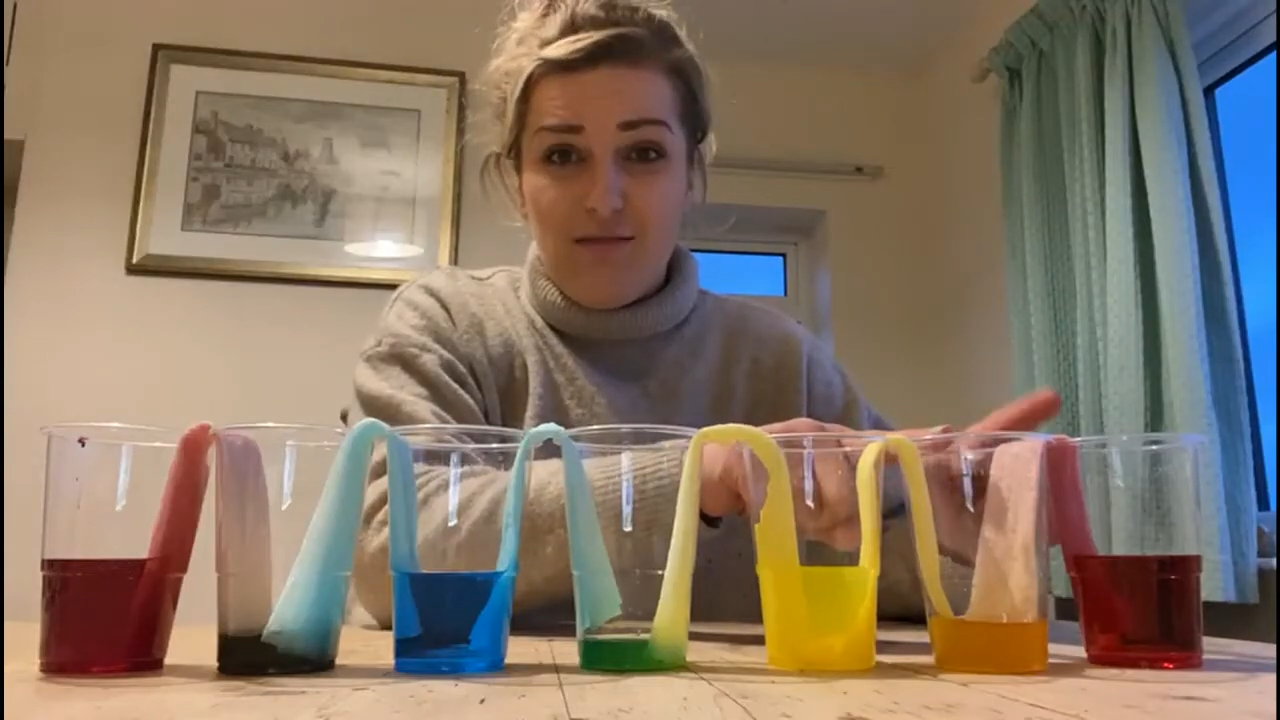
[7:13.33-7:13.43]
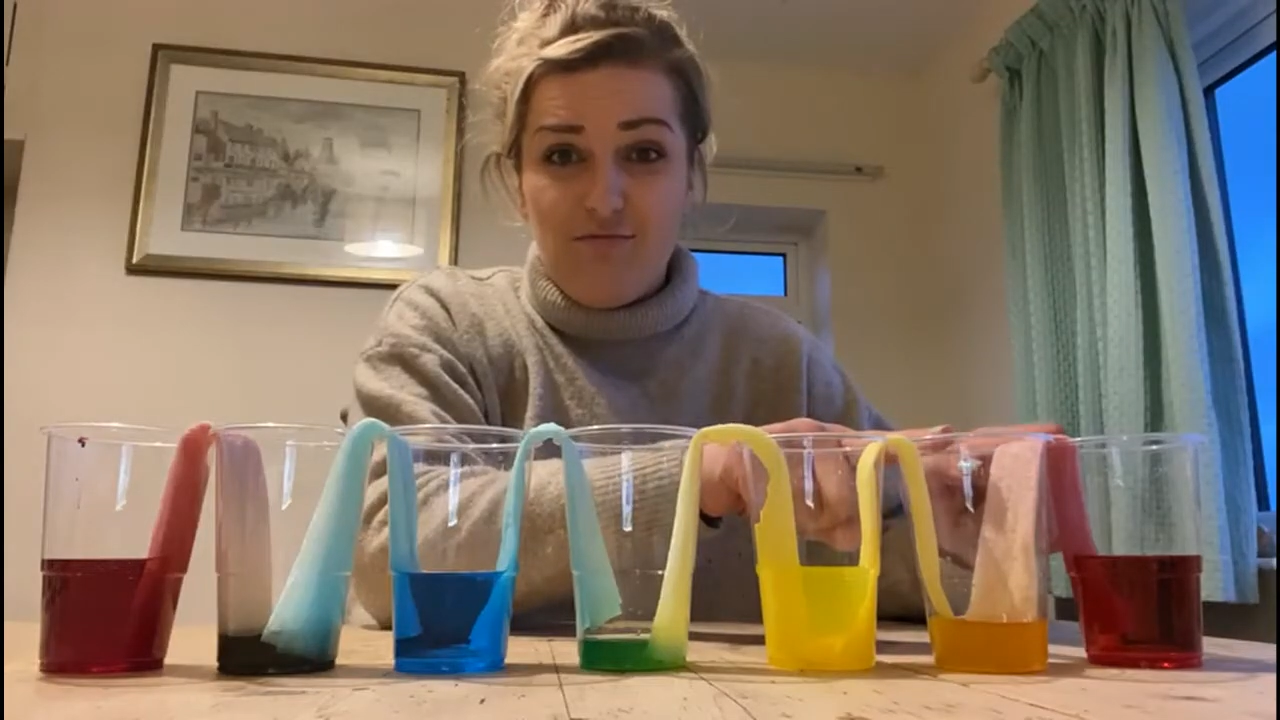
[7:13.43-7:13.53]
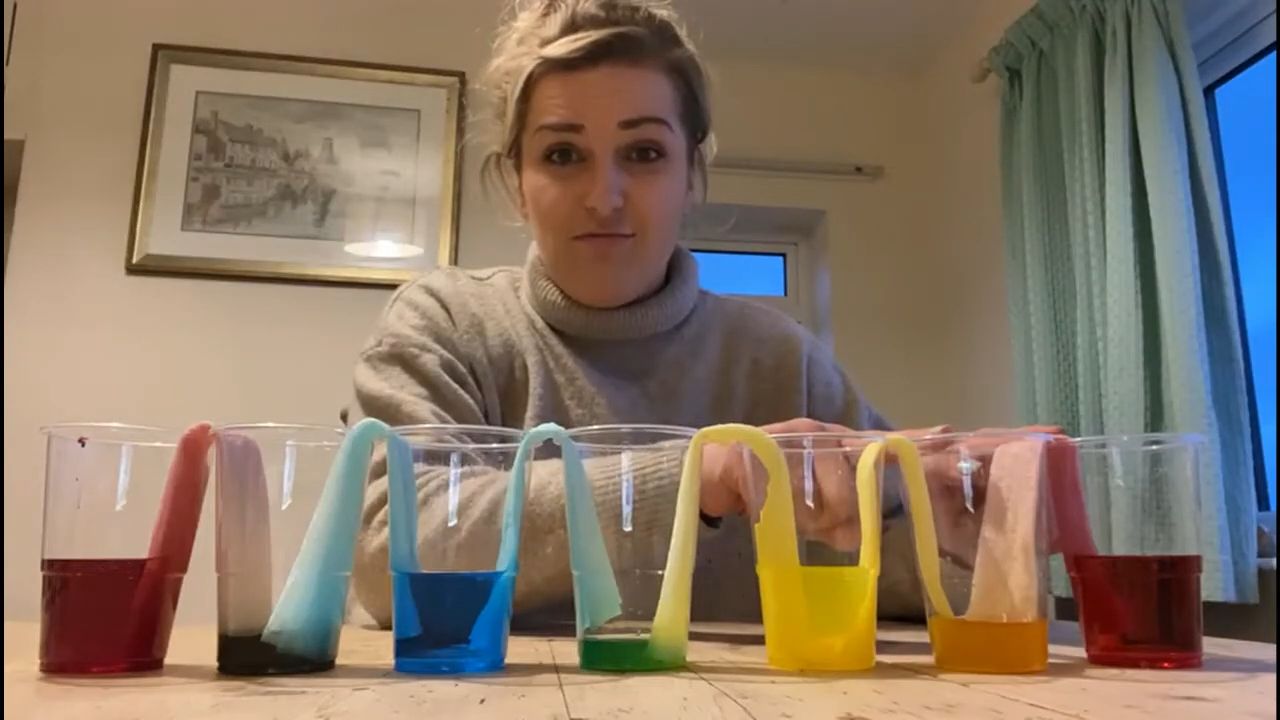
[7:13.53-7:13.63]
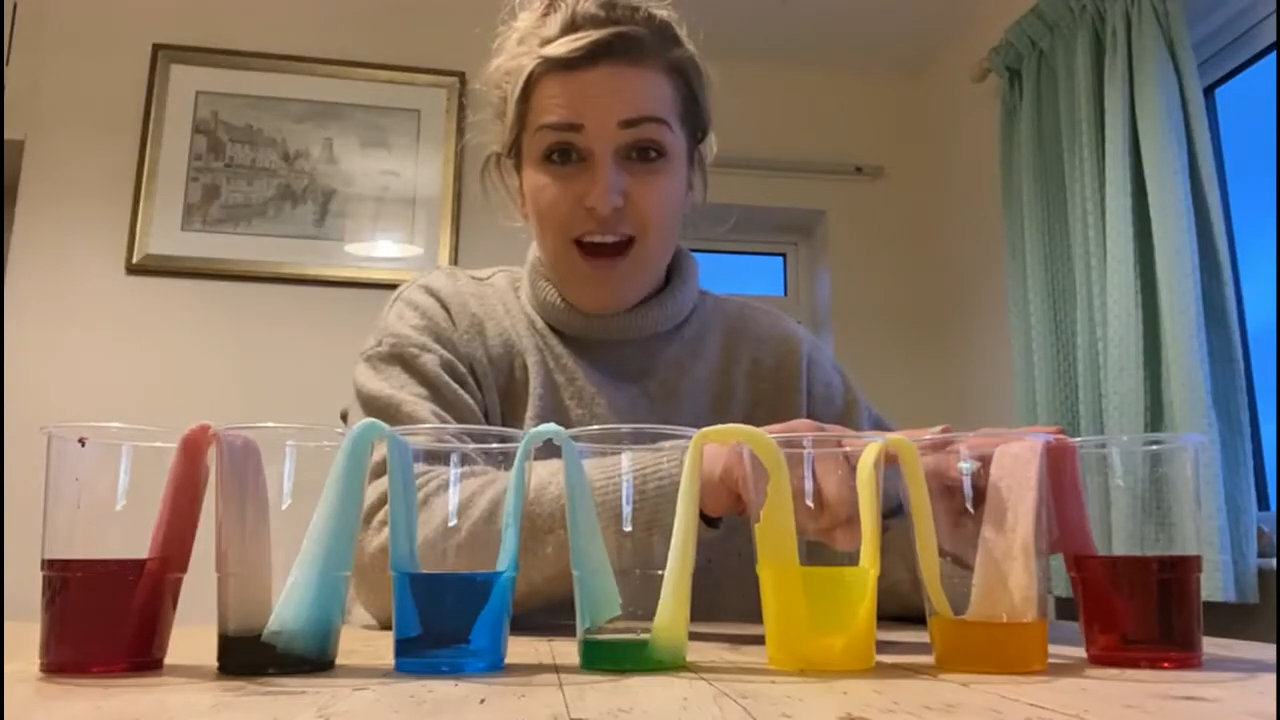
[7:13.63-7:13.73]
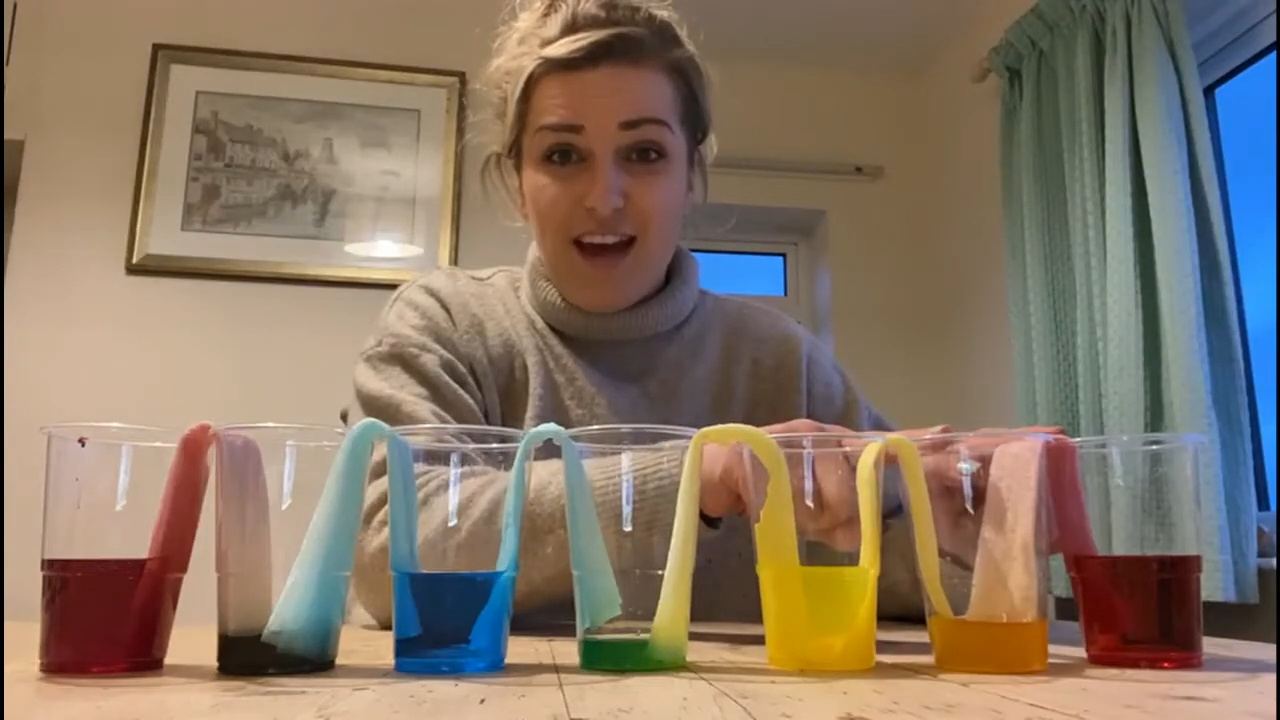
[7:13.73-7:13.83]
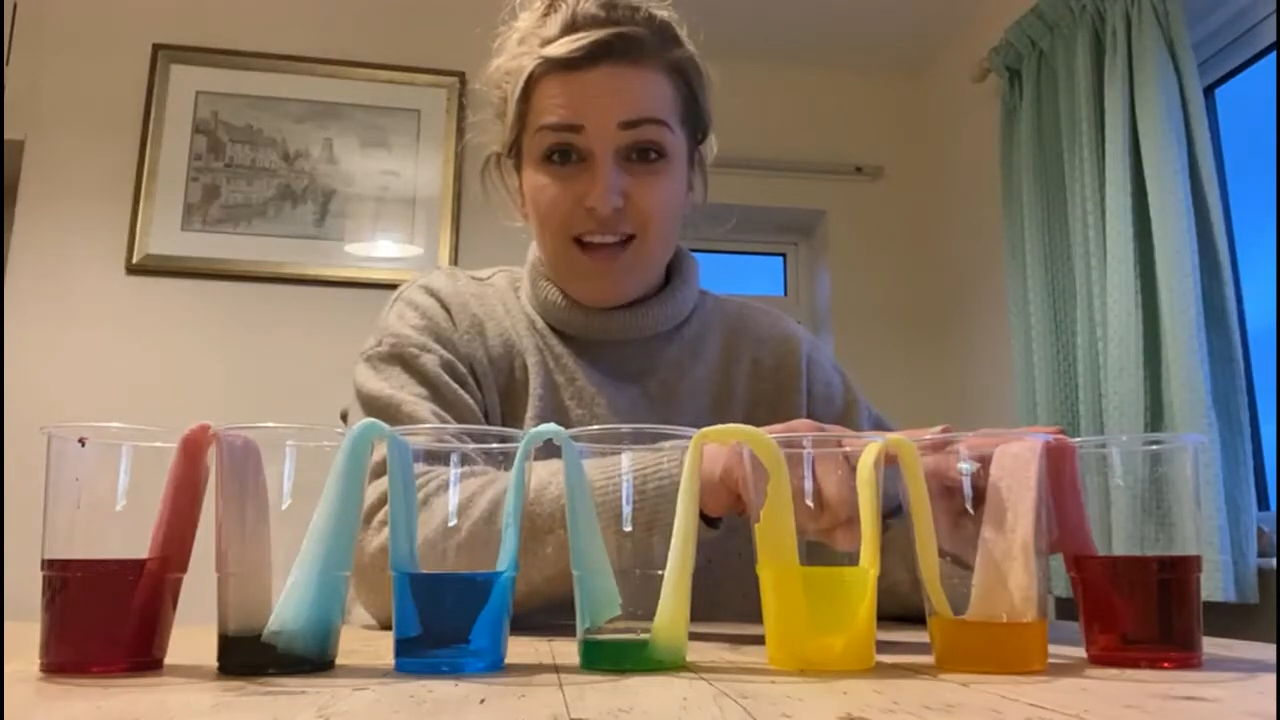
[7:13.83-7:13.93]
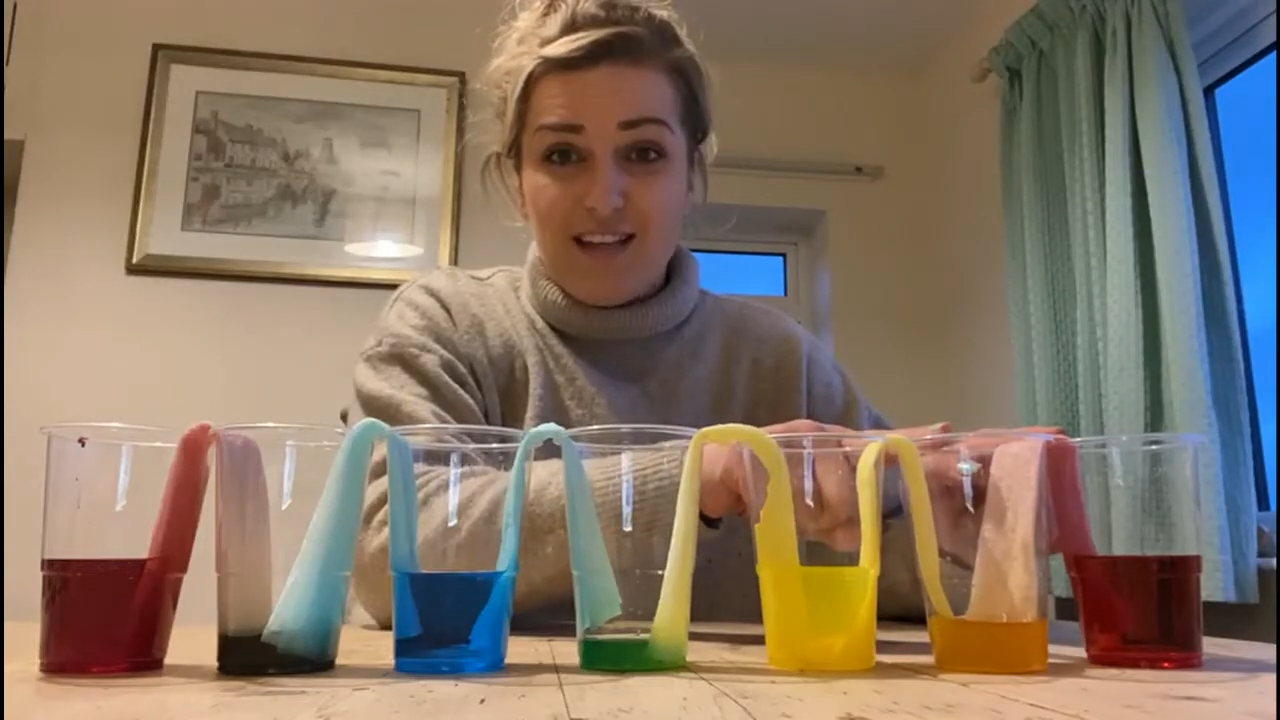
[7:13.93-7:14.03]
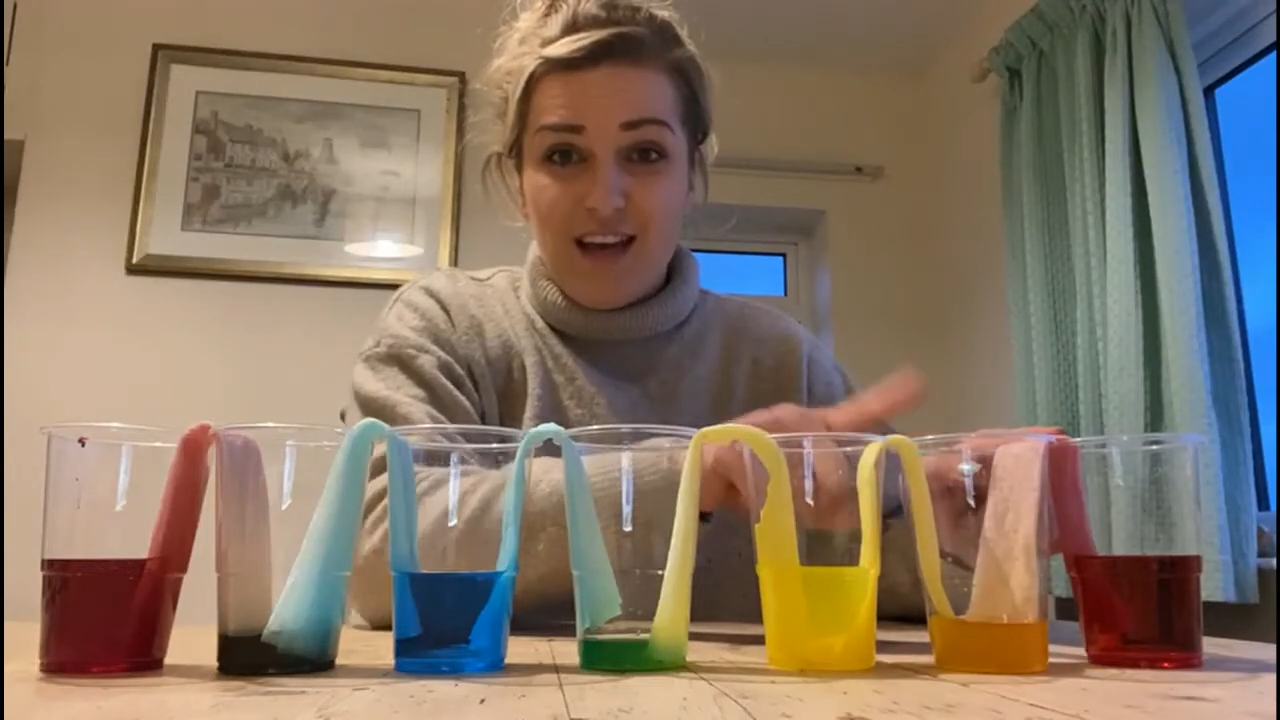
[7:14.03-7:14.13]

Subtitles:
red